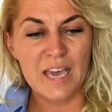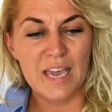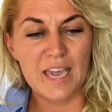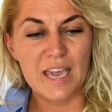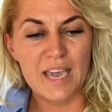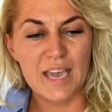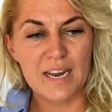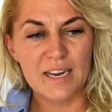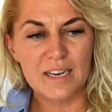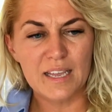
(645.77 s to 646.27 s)

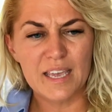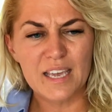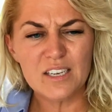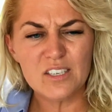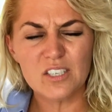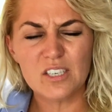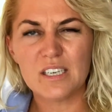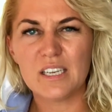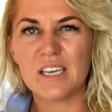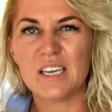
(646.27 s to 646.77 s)
And
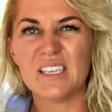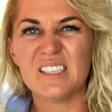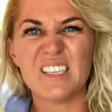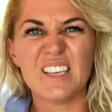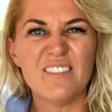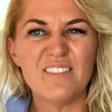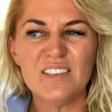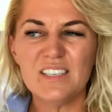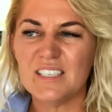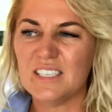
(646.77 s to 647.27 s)
actually it
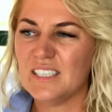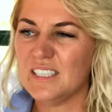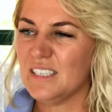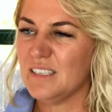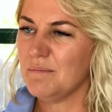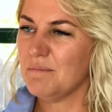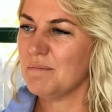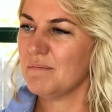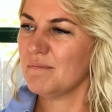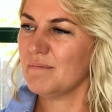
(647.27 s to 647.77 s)
even
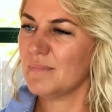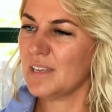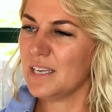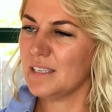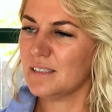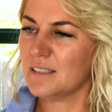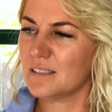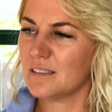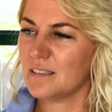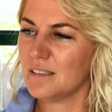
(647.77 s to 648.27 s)
doesn't,
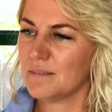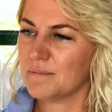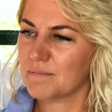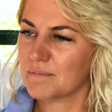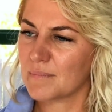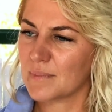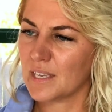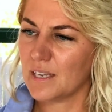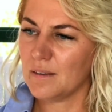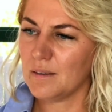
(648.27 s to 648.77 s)
it's,
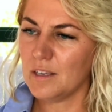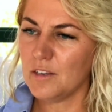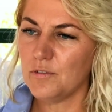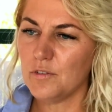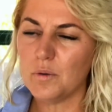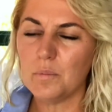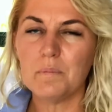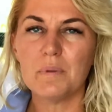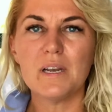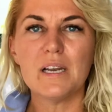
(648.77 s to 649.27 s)
if
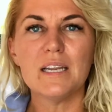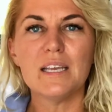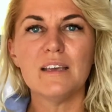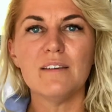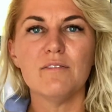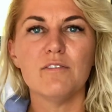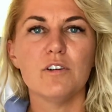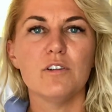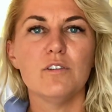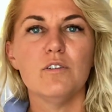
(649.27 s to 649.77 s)
you
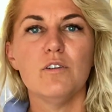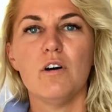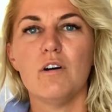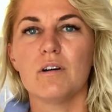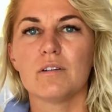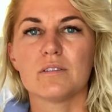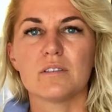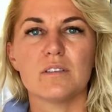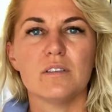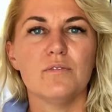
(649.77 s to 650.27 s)
believe or
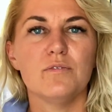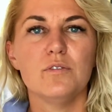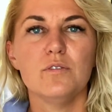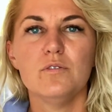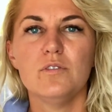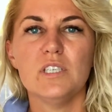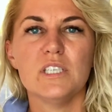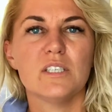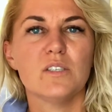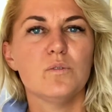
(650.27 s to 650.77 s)
not, if you
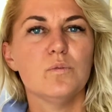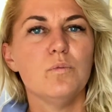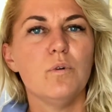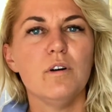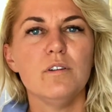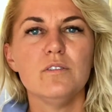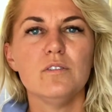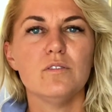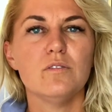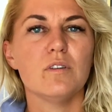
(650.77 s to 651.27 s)
just
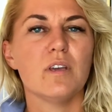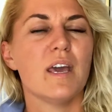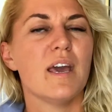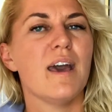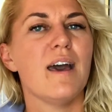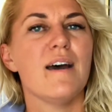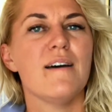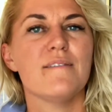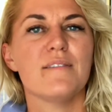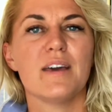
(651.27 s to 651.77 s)
want to
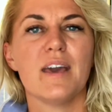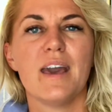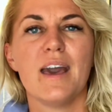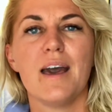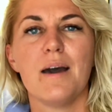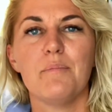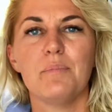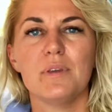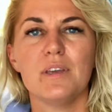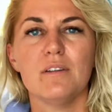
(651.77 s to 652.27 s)
have a
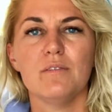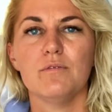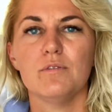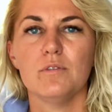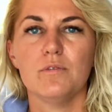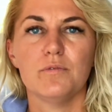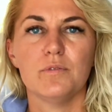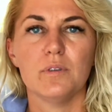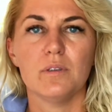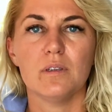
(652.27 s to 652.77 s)
happy and
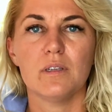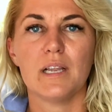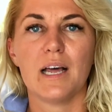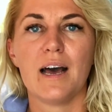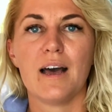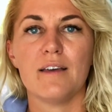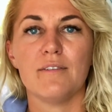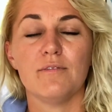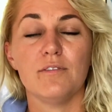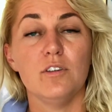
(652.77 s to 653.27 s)
fulfilled
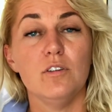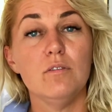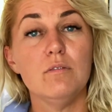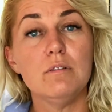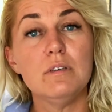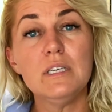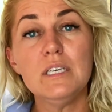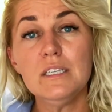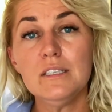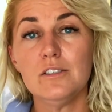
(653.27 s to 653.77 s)
life, you
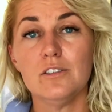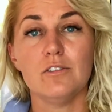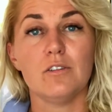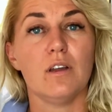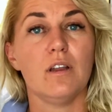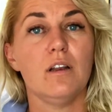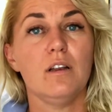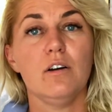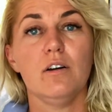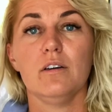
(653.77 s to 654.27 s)
need to
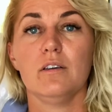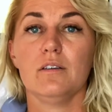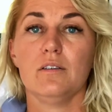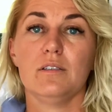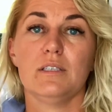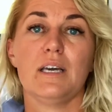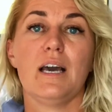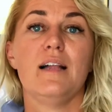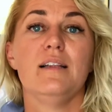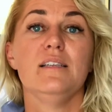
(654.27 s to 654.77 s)
unlock your
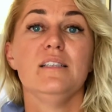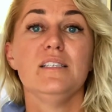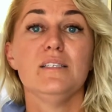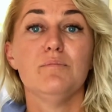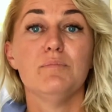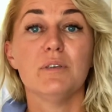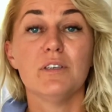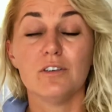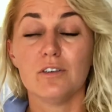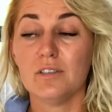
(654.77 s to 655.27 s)
talents,
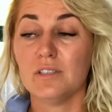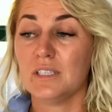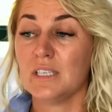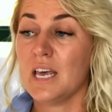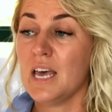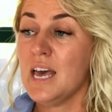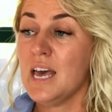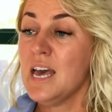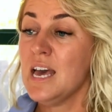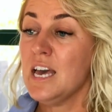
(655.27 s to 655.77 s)
because,
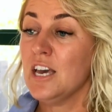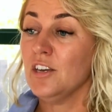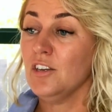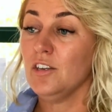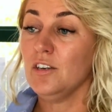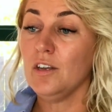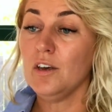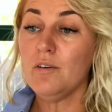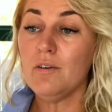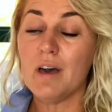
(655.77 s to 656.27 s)
you
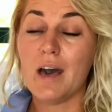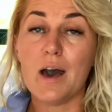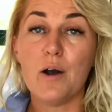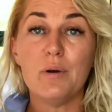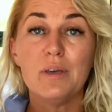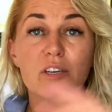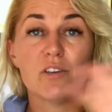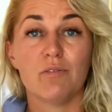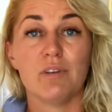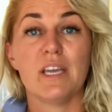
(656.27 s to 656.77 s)
know, our
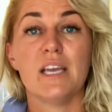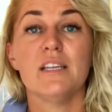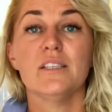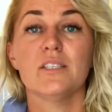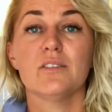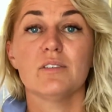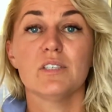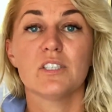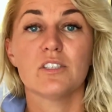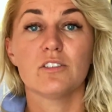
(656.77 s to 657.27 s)

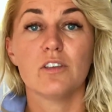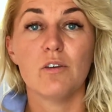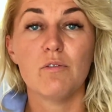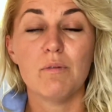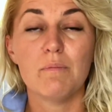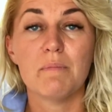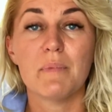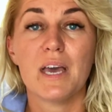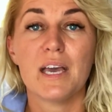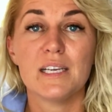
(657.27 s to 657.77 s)
creator is so
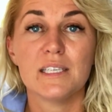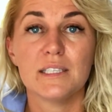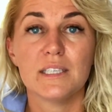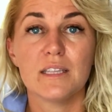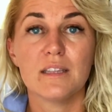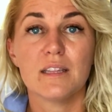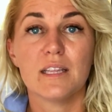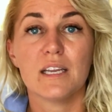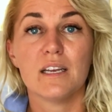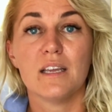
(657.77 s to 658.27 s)

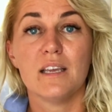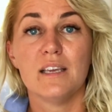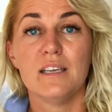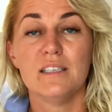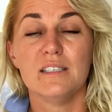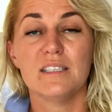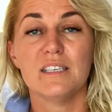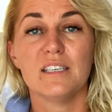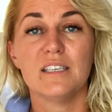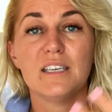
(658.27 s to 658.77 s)
amazing that he
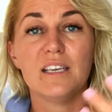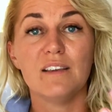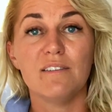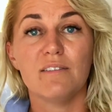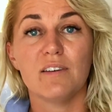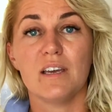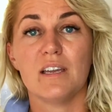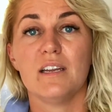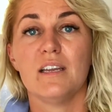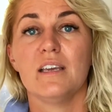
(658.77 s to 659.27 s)
is a
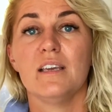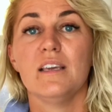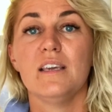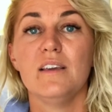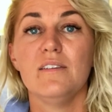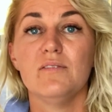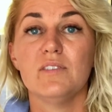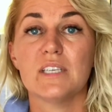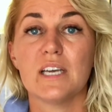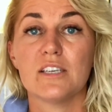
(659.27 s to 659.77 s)
giver, and he
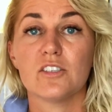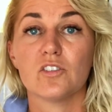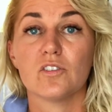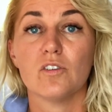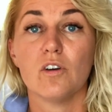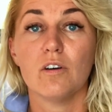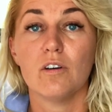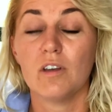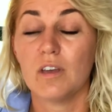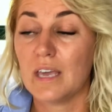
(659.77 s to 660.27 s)

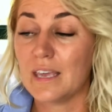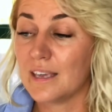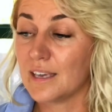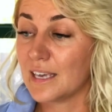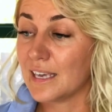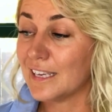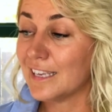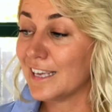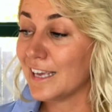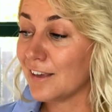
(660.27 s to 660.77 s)

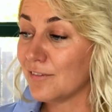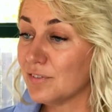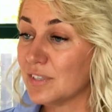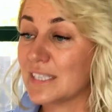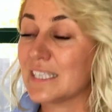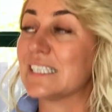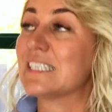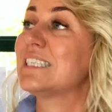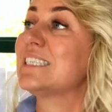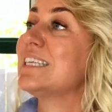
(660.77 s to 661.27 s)
gives
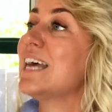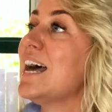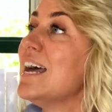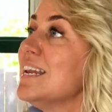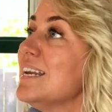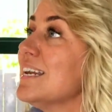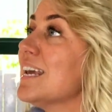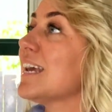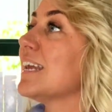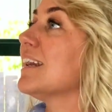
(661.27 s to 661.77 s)
the
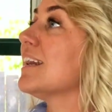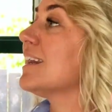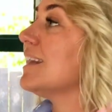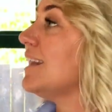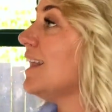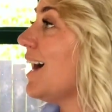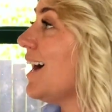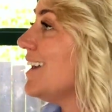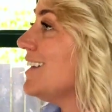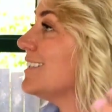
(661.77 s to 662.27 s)
sun and
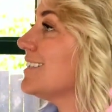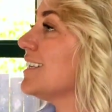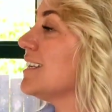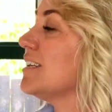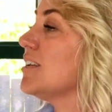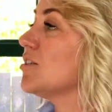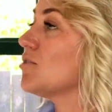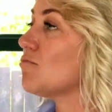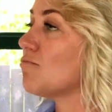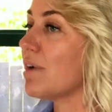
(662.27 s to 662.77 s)
light
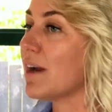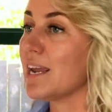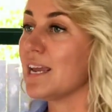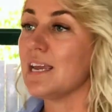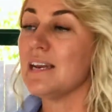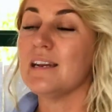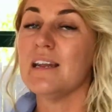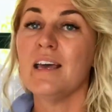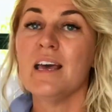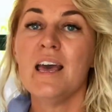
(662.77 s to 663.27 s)
and
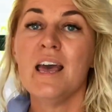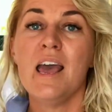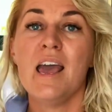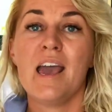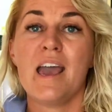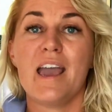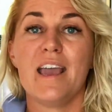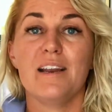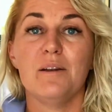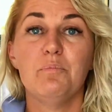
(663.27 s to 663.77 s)
rain
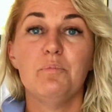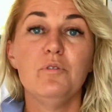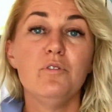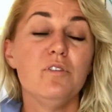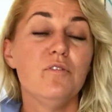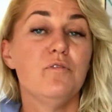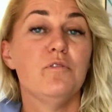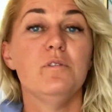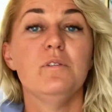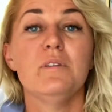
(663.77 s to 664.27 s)
and beautiful